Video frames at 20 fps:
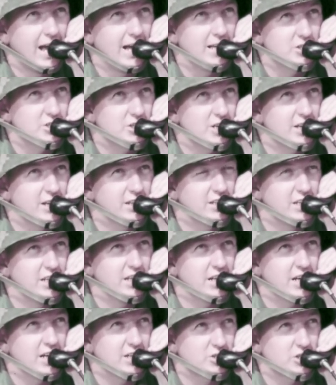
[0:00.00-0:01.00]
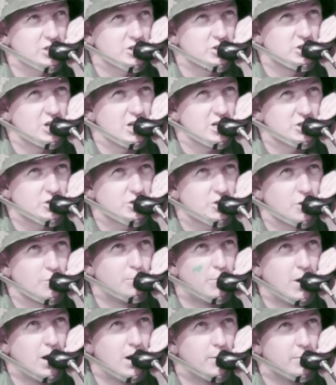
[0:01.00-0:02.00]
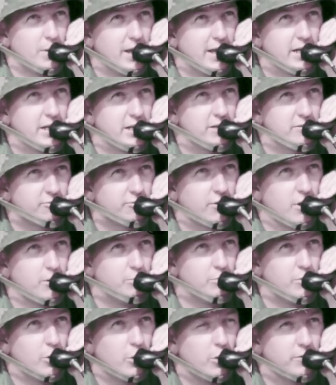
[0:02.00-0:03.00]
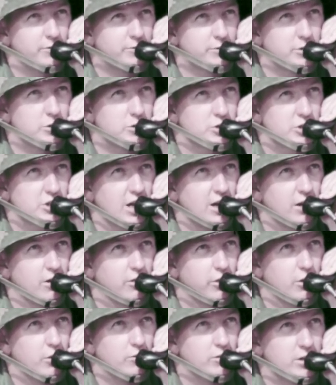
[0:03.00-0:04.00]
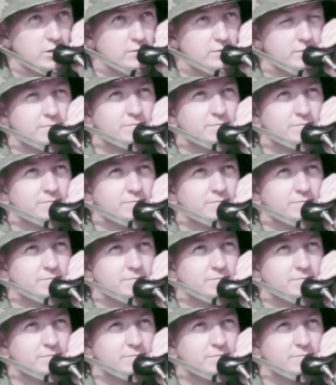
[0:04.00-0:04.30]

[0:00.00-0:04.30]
I say again, I suggest your bomb heading from north to south, over.